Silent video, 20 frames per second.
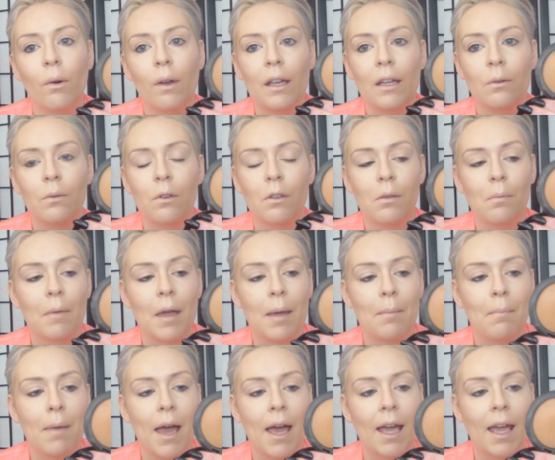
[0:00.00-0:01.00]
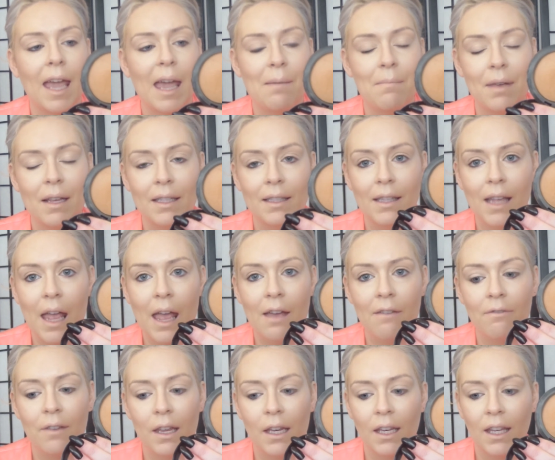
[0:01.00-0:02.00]
in with my MAC
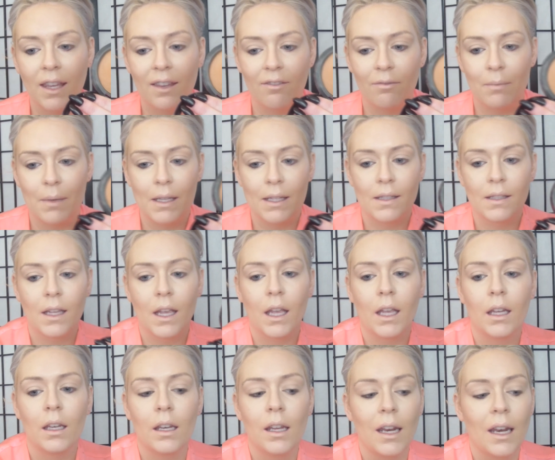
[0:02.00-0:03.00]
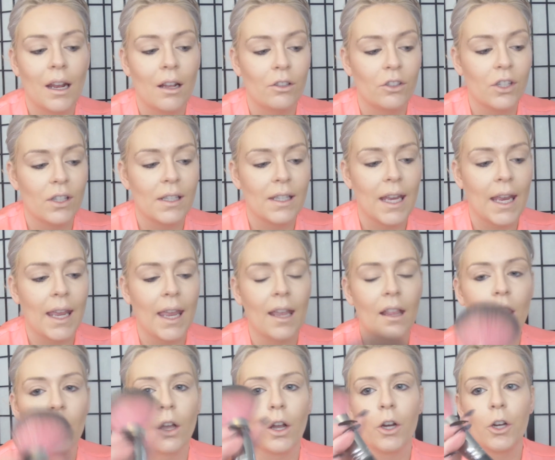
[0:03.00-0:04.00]
MSF in Give Me Sun, and I'll just take
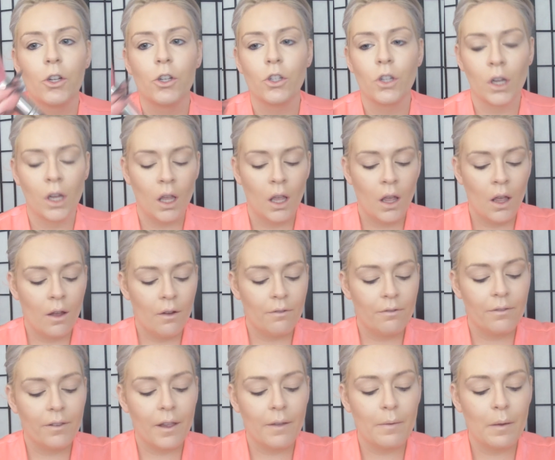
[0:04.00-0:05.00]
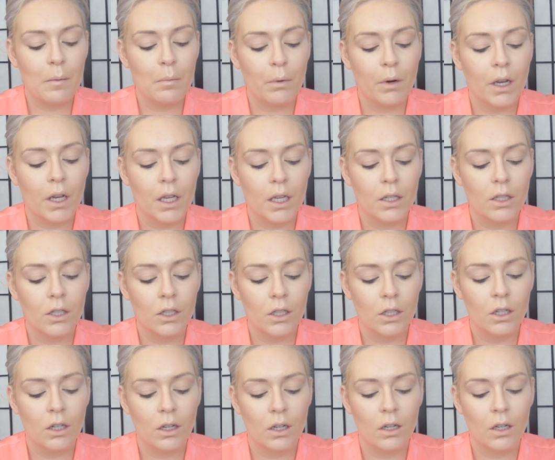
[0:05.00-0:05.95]
a large fluffy brush